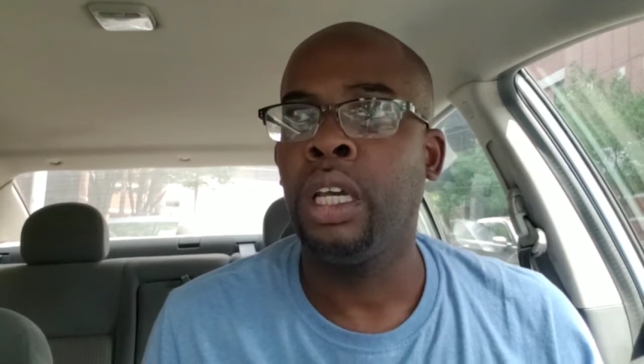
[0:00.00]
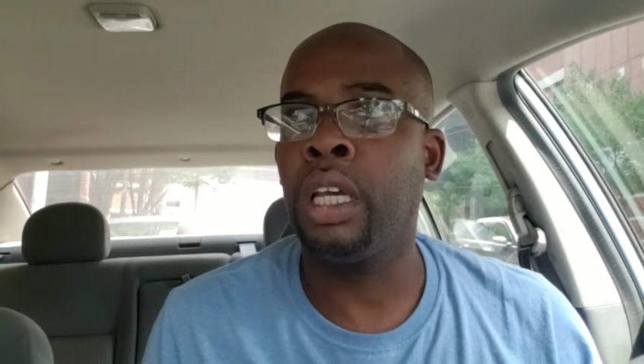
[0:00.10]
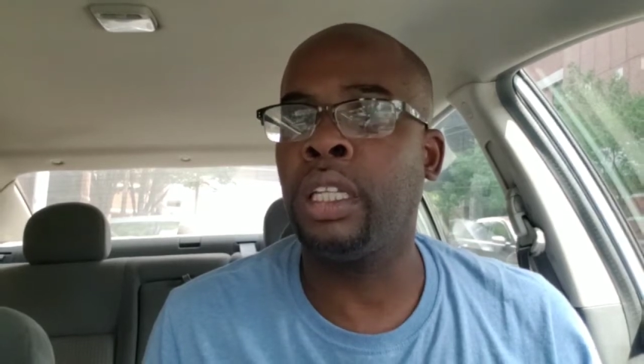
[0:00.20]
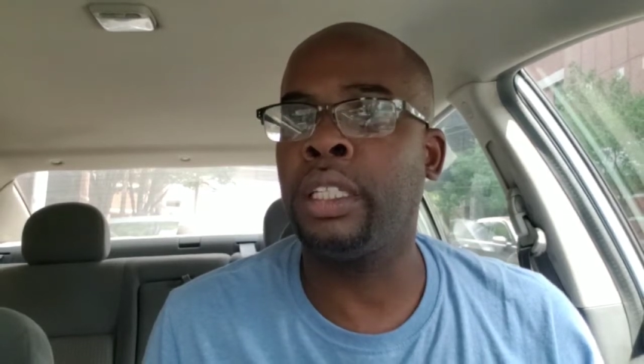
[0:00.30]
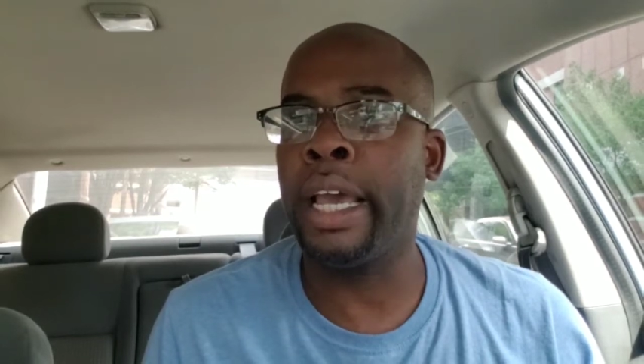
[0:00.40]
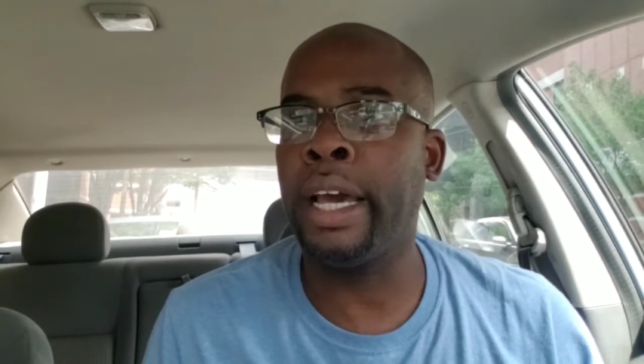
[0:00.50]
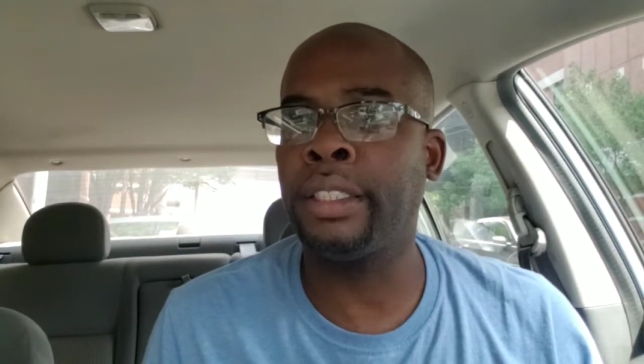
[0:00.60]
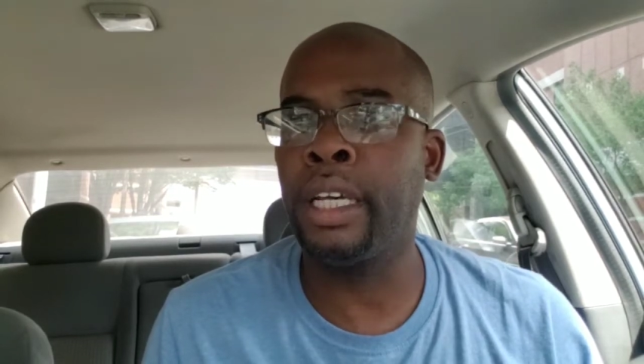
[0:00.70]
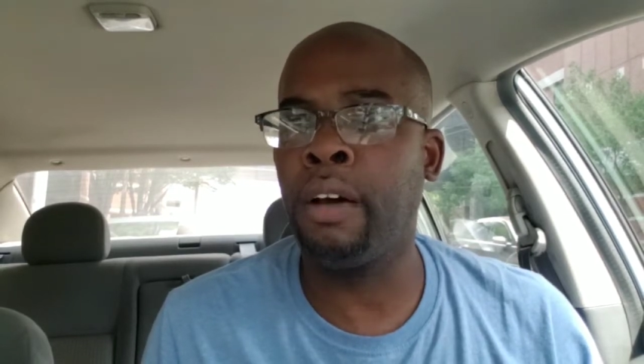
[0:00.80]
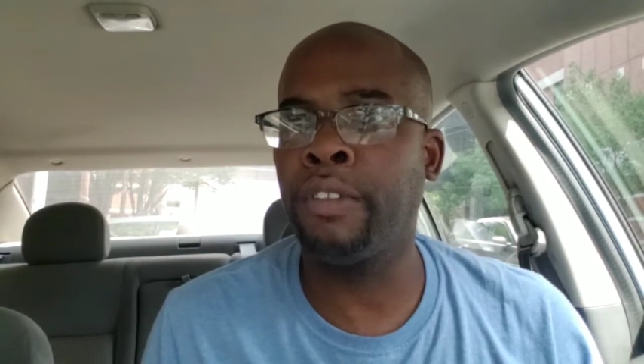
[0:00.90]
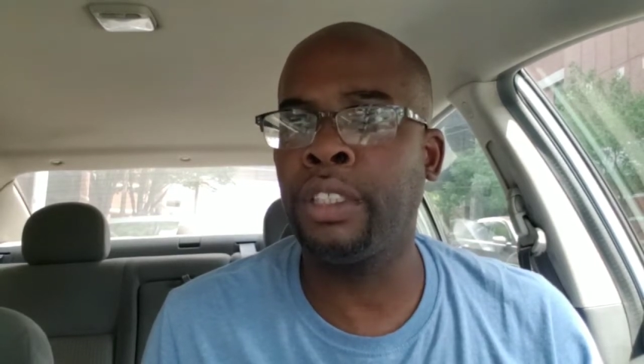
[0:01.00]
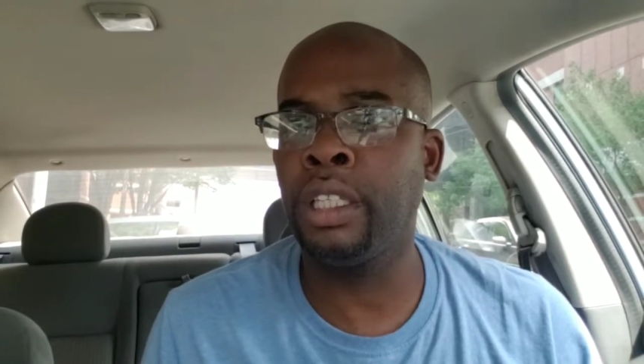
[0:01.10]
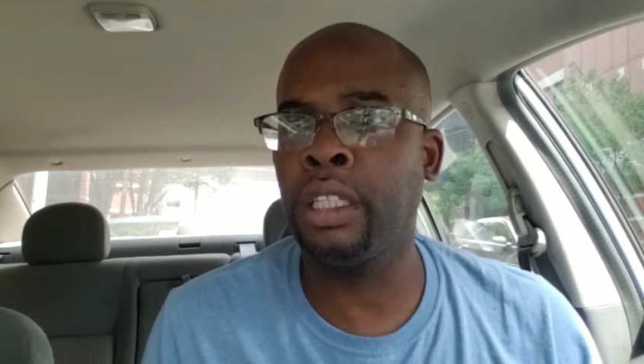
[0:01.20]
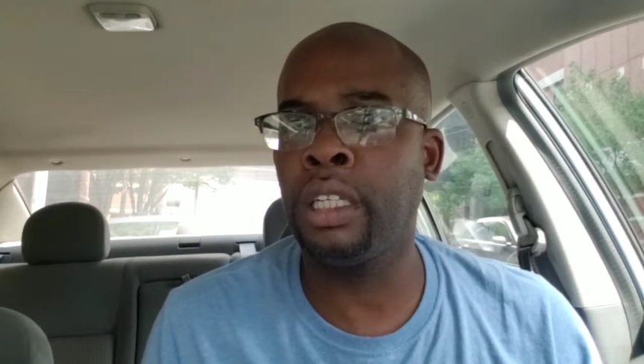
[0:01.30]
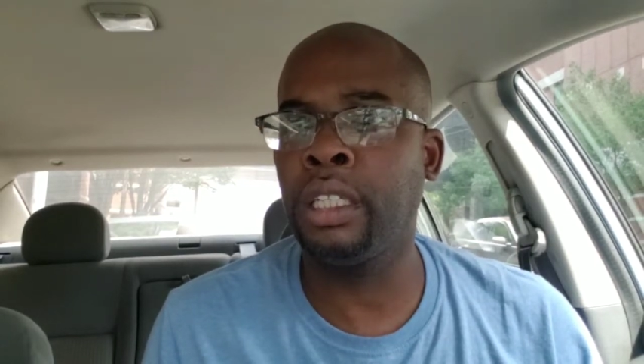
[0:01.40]
in the downtown
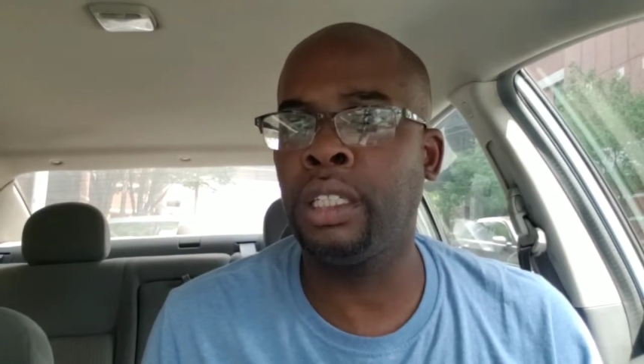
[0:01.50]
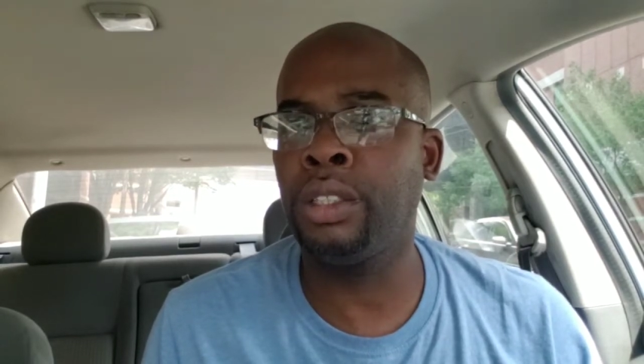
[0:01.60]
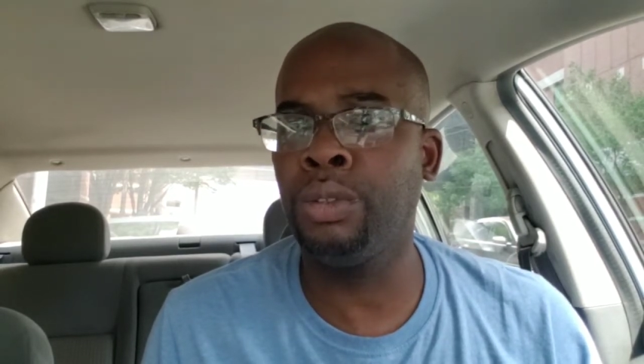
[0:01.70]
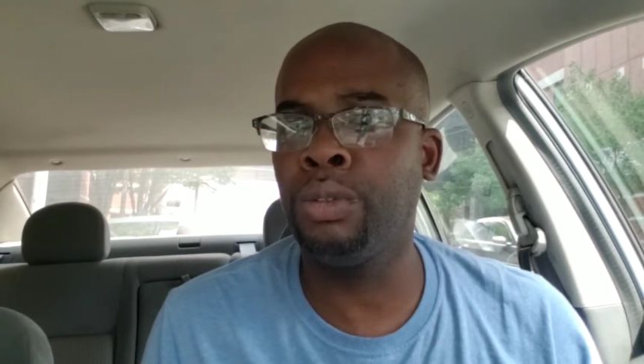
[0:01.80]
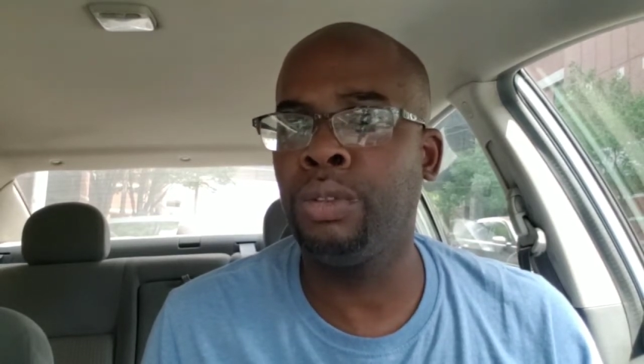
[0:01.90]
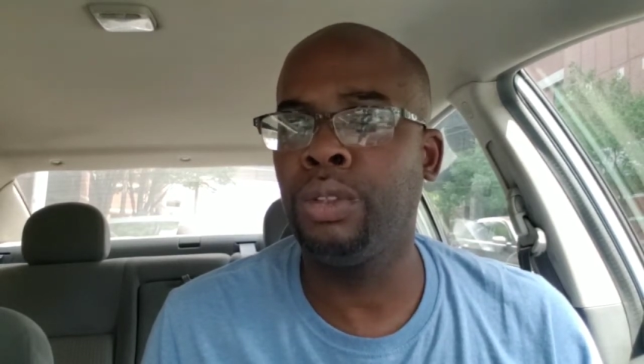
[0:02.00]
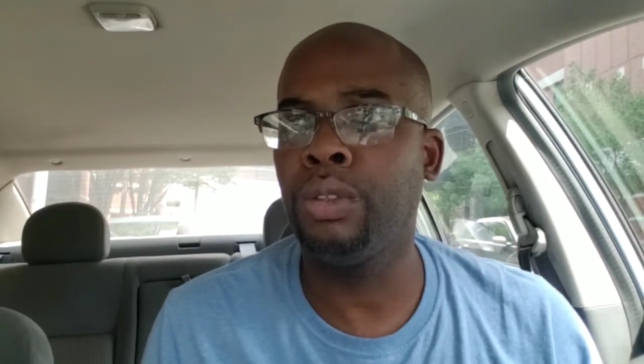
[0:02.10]
vicinity too,